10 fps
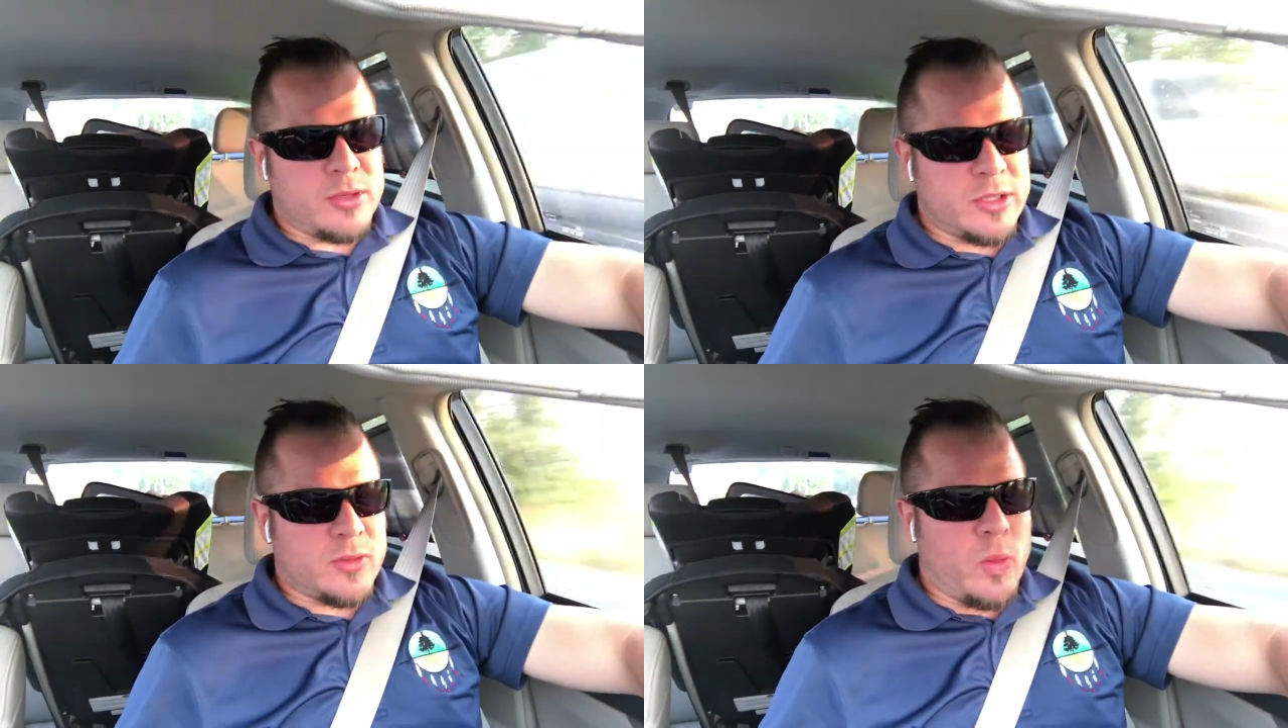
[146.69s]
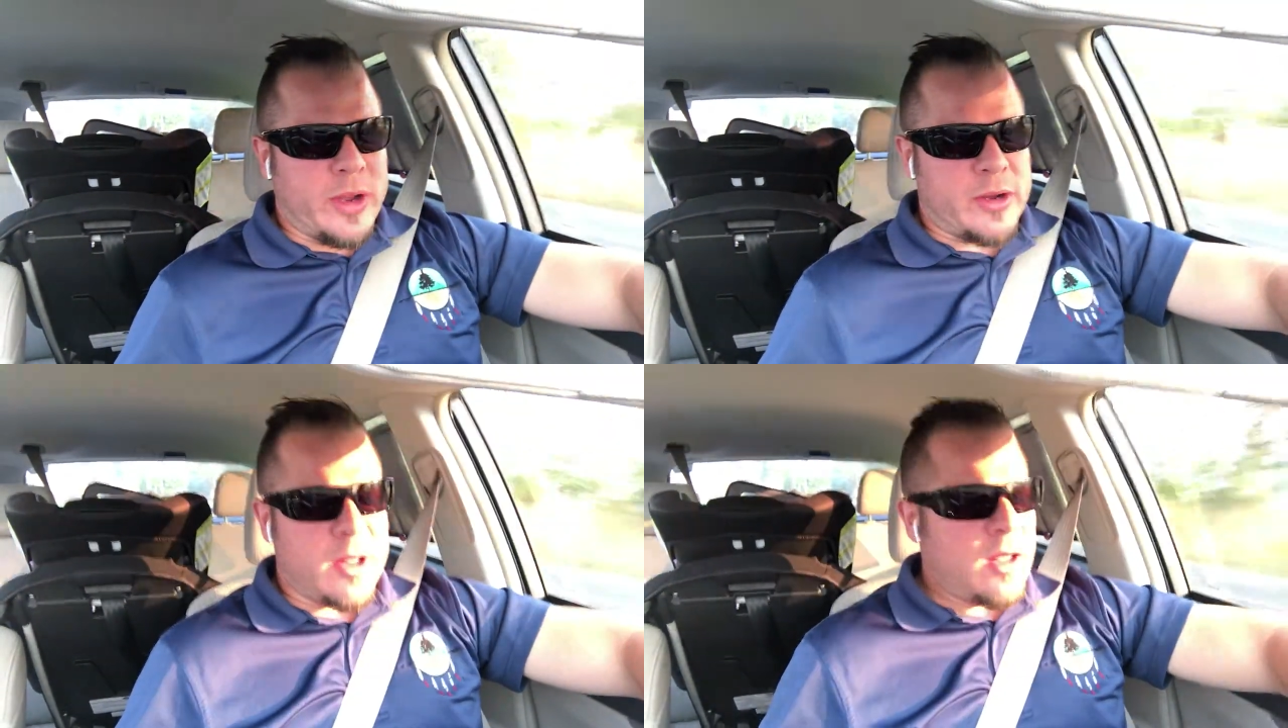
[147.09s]
which is
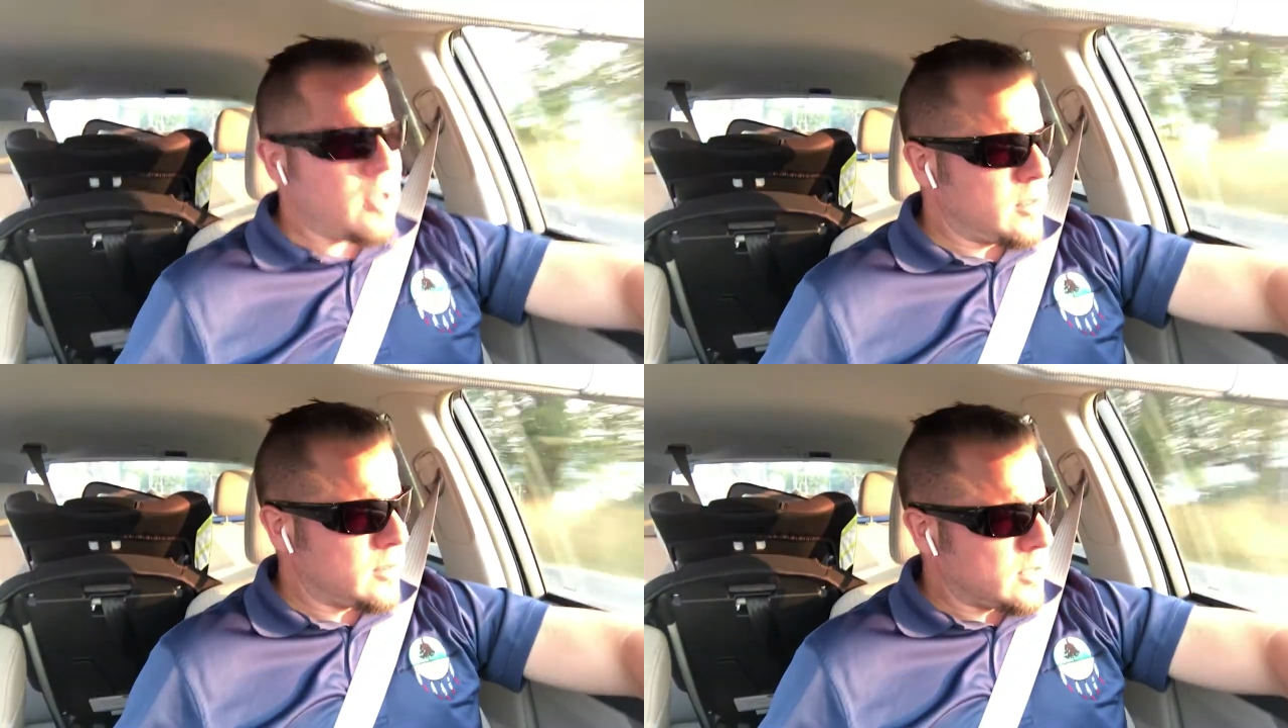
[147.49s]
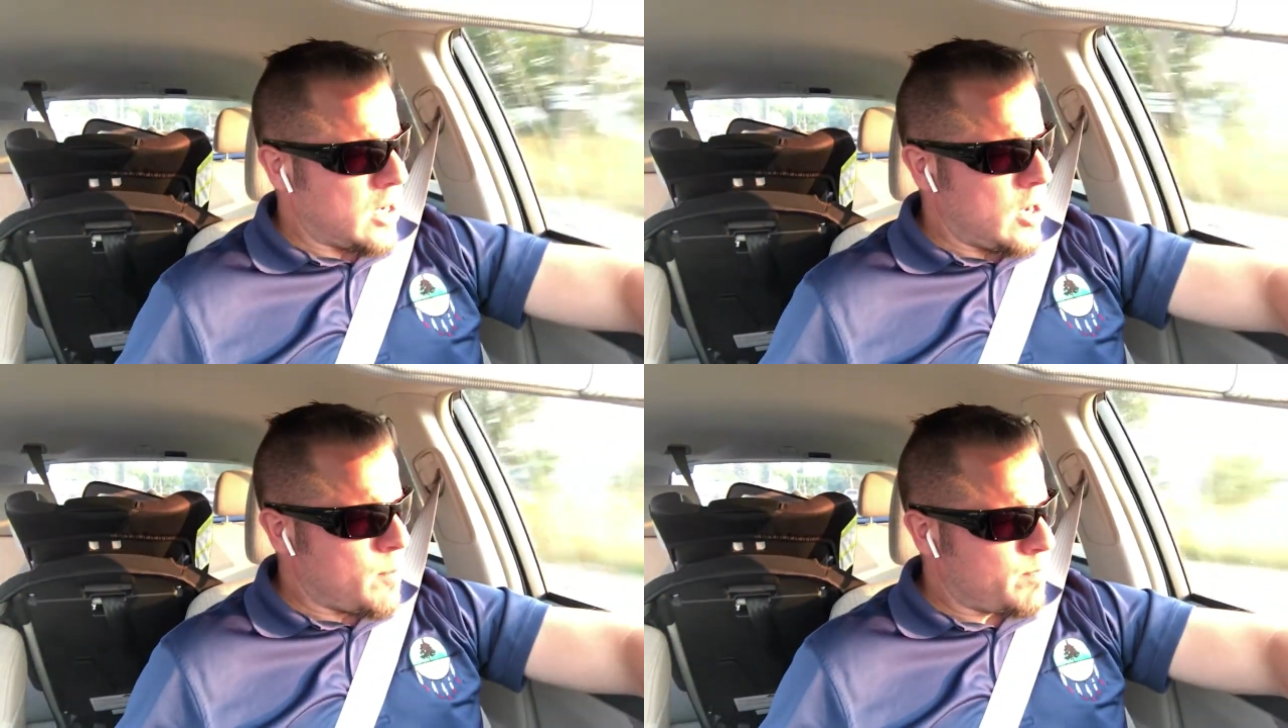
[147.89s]
weird.
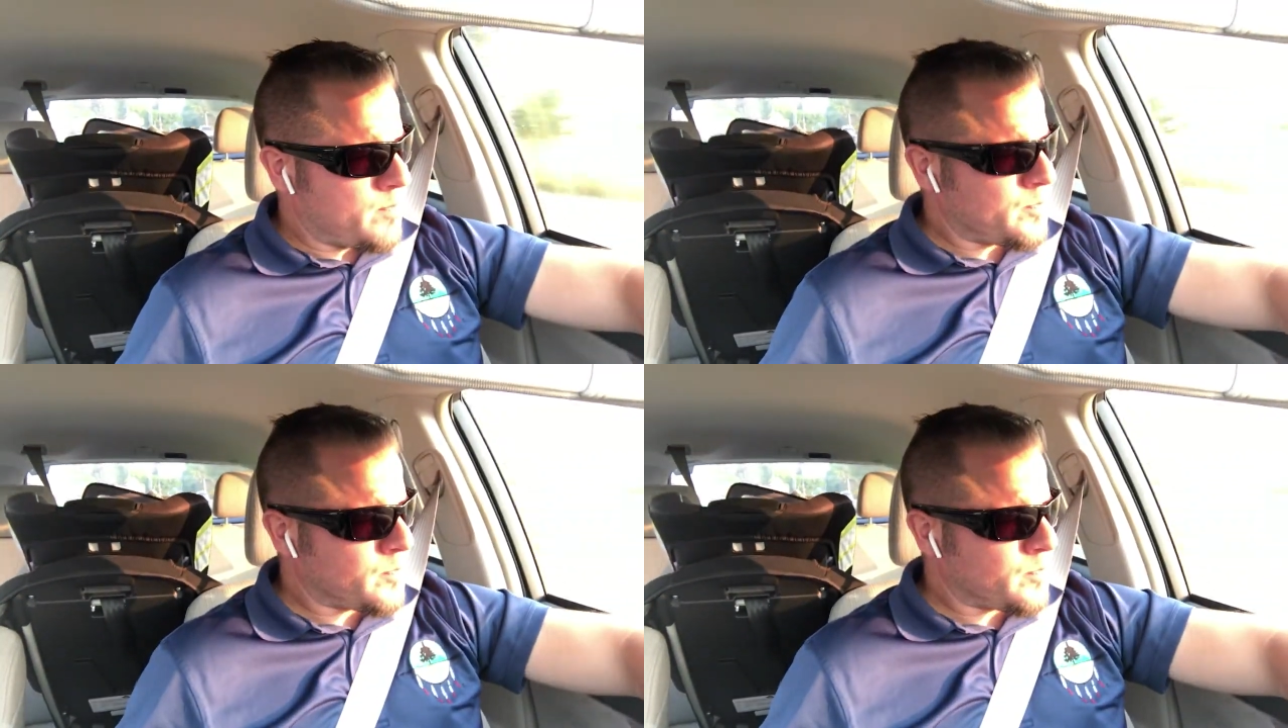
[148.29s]
Um,